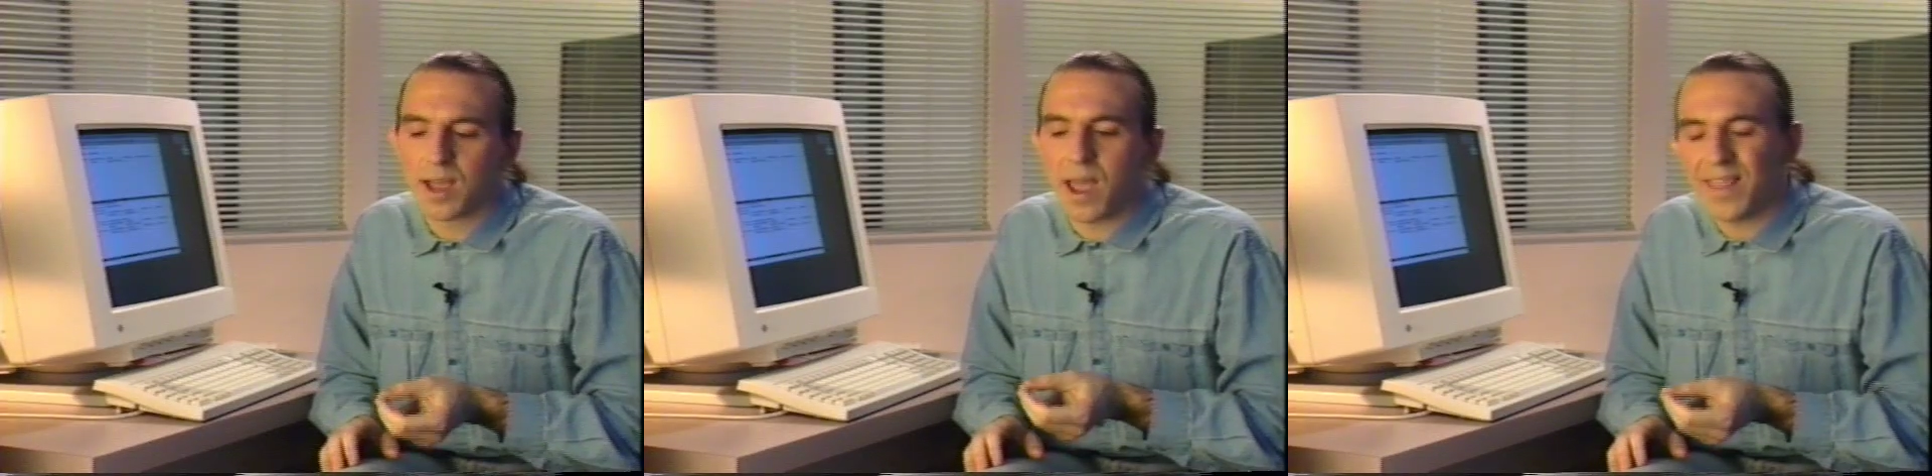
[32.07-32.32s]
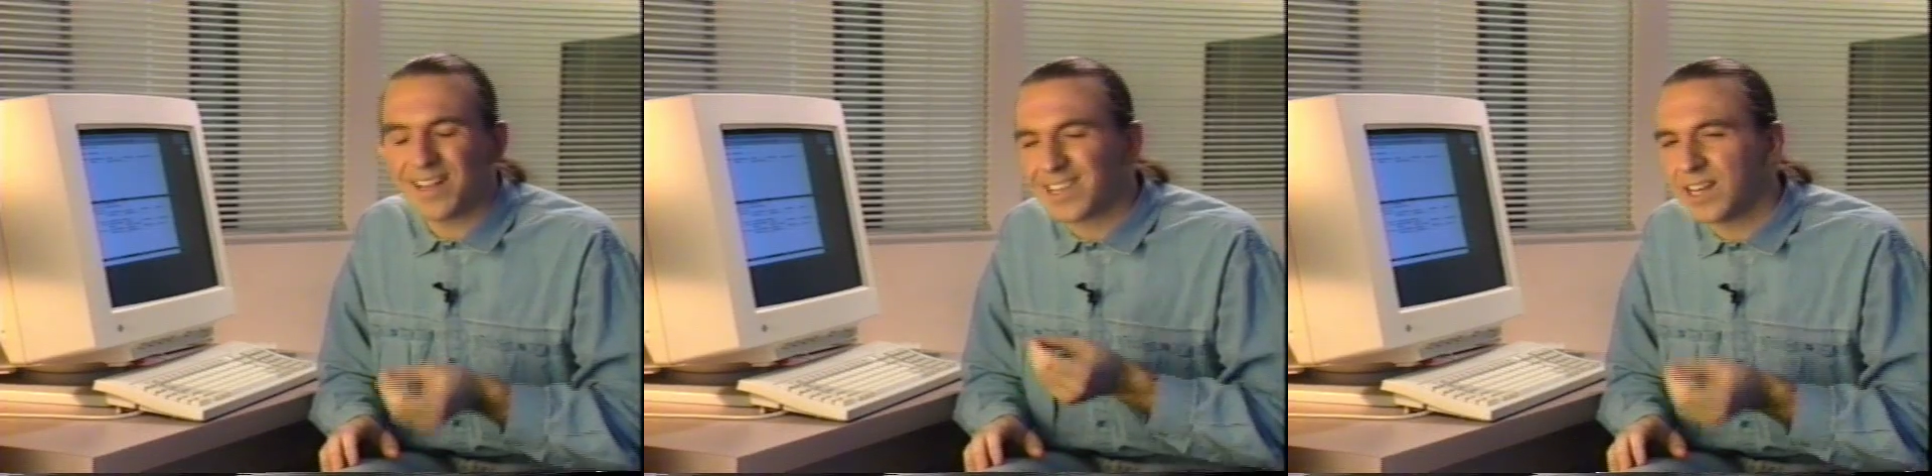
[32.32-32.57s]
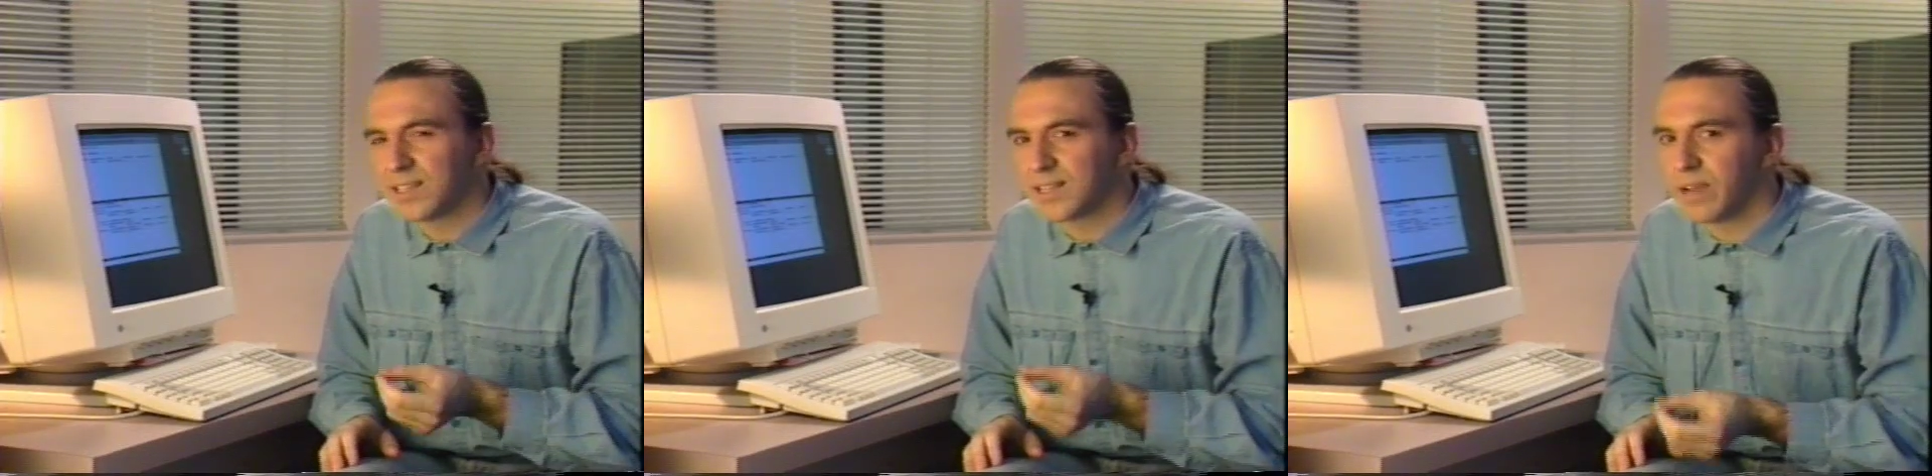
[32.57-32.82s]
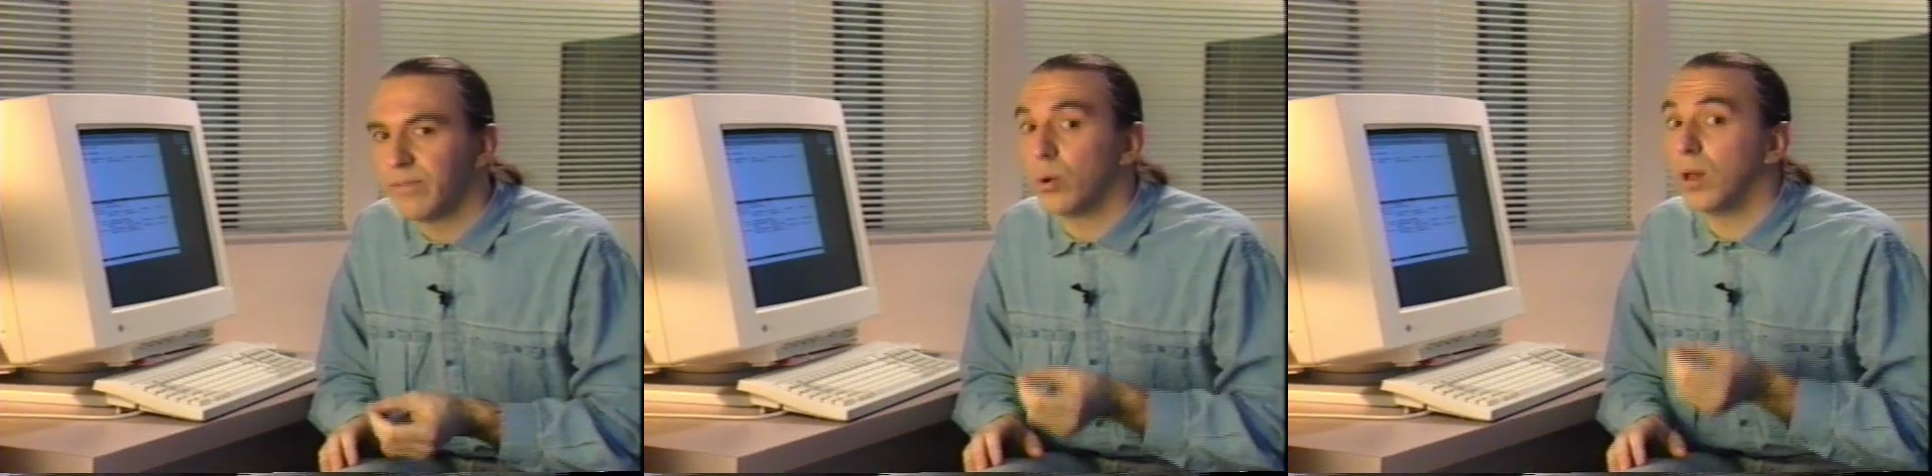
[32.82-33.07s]
And that's going to
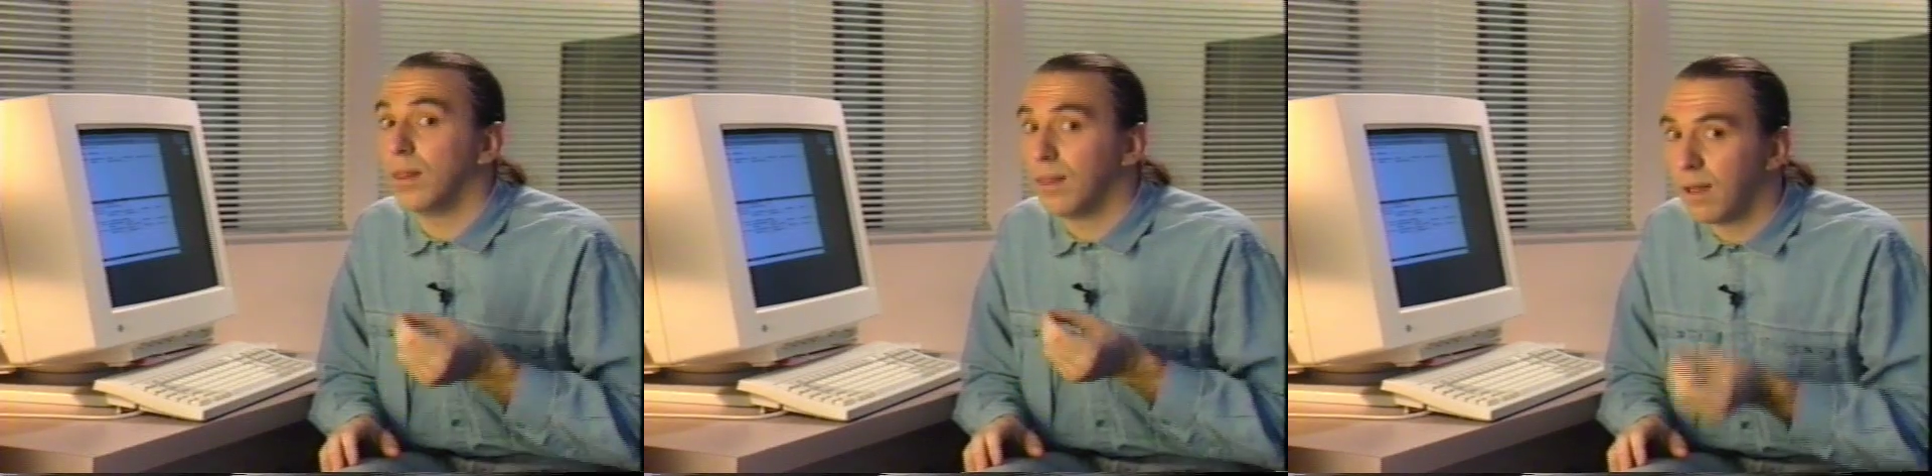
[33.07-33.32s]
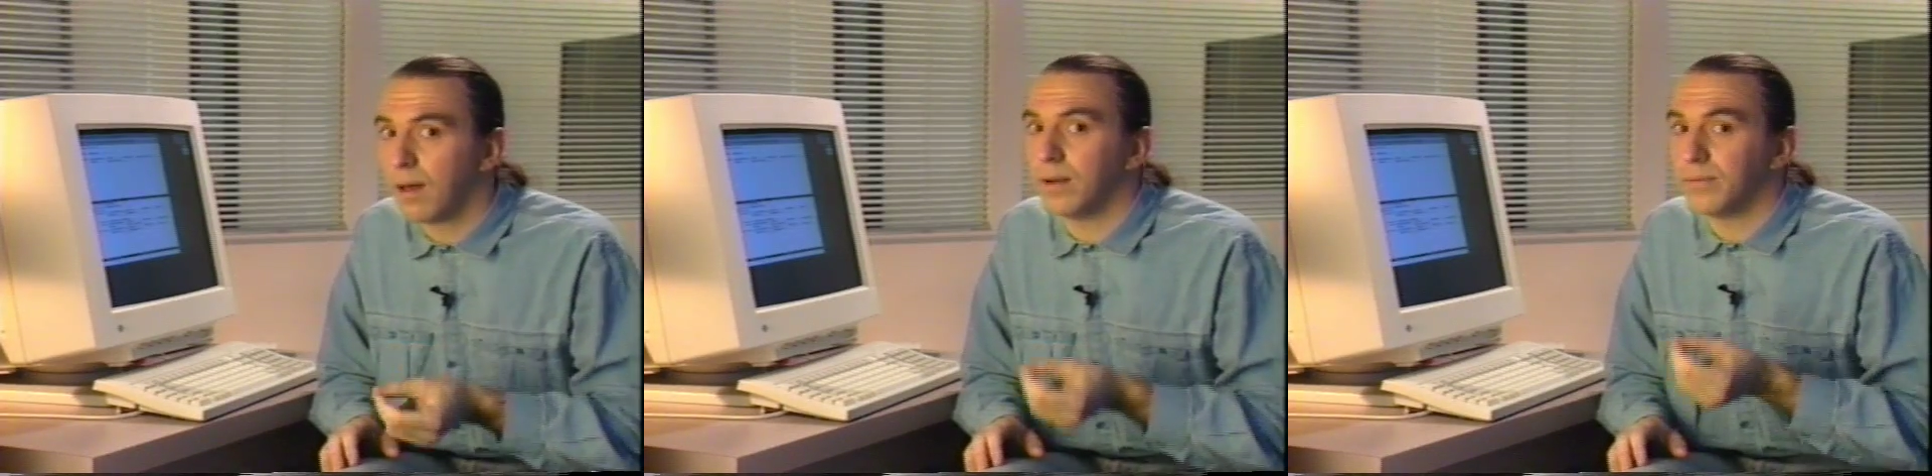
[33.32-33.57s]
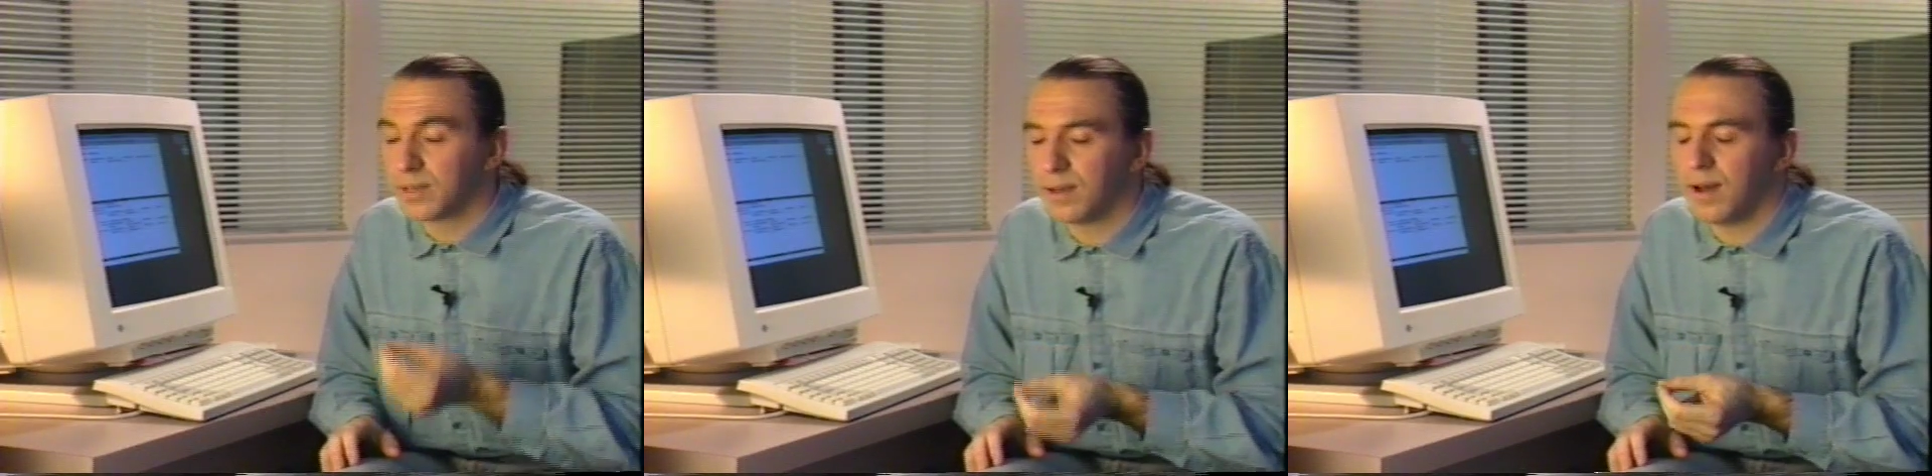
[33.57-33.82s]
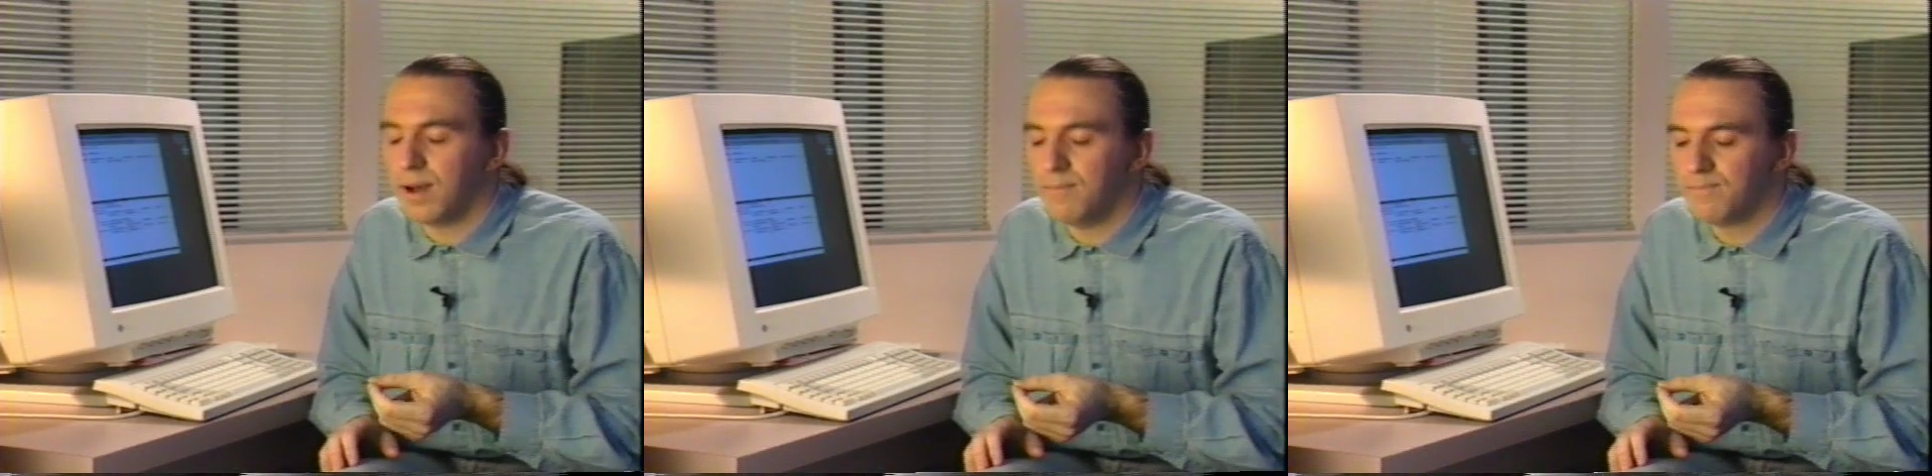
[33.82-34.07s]
save you a lot of
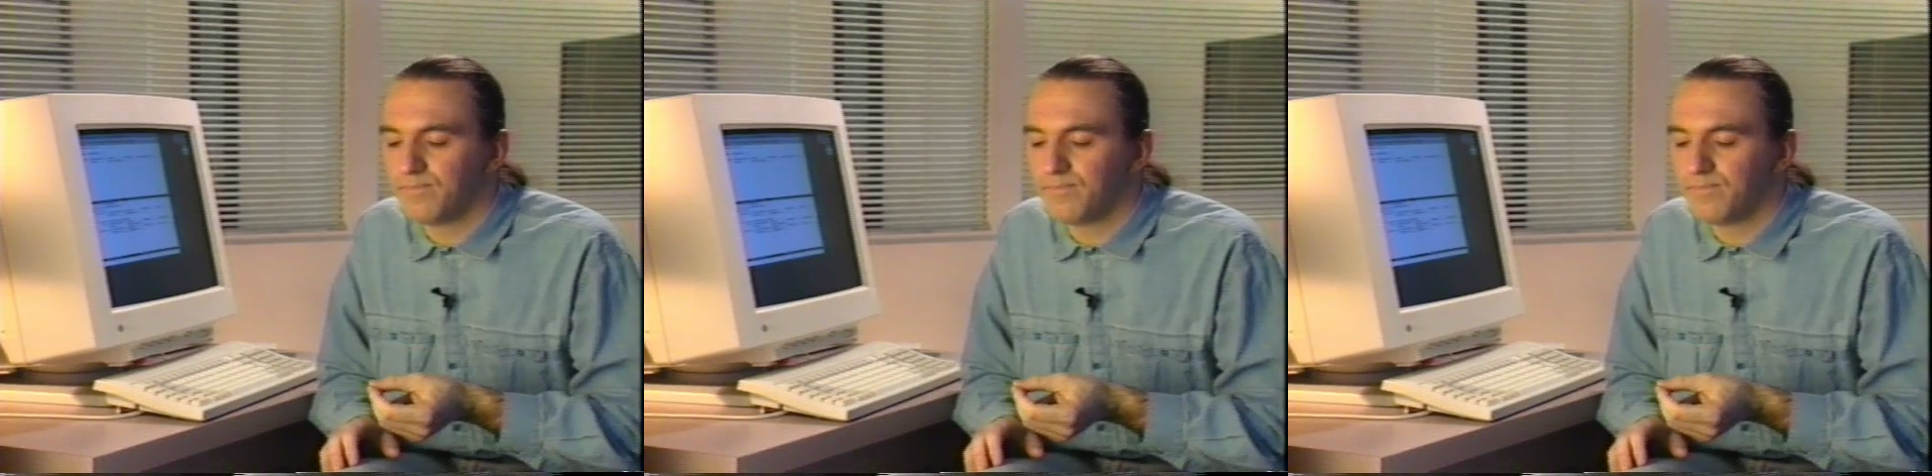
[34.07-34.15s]
time.